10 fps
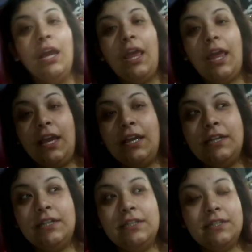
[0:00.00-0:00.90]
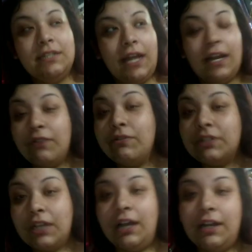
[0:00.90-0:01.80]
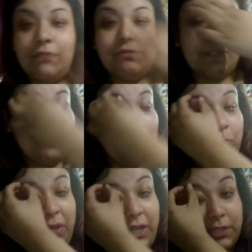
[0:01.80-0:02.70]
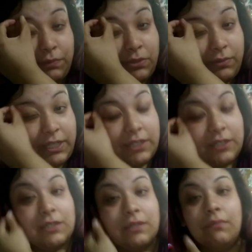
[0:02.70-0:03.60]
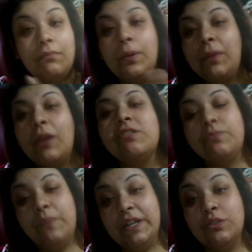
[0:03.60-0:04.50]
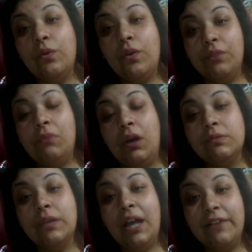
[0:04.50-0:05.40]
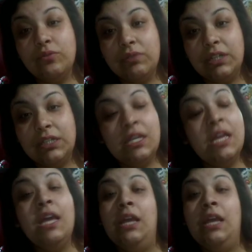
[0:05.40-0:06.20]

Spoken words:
And I never thought I was going to be blessed with twins. But my respects to all the moms who have twins.